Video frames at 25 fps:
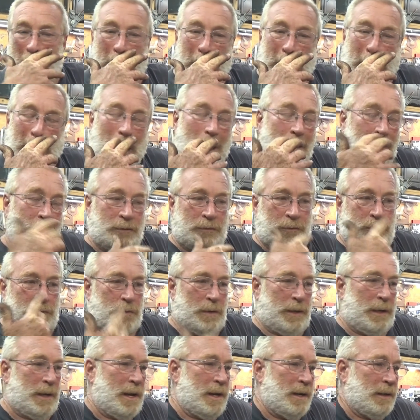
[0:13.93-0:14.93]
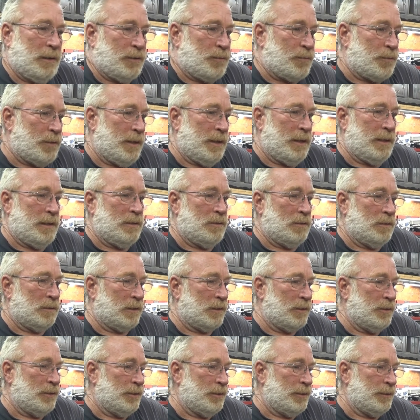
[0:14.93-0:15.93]
Got the 383 doing
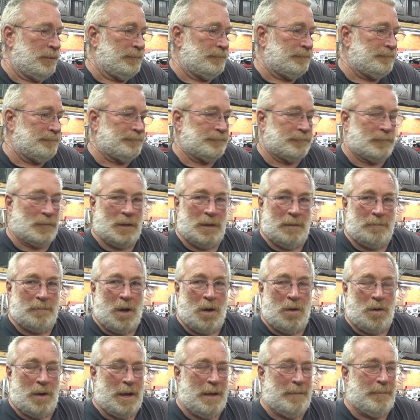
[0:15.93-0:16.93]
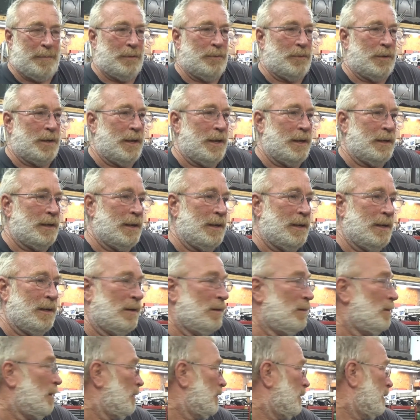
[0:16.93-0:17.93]
good. I'm all happy with that
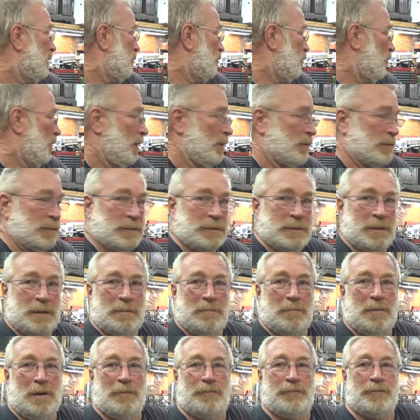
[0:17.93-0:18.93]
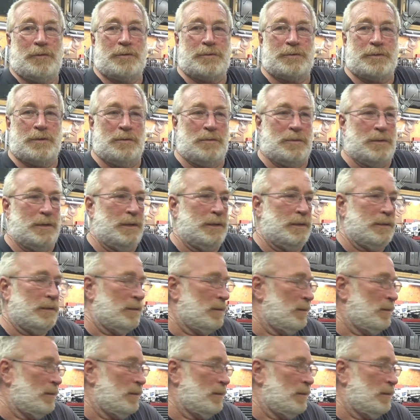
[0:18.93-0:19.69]
now. I did weld a set of mufflers on it,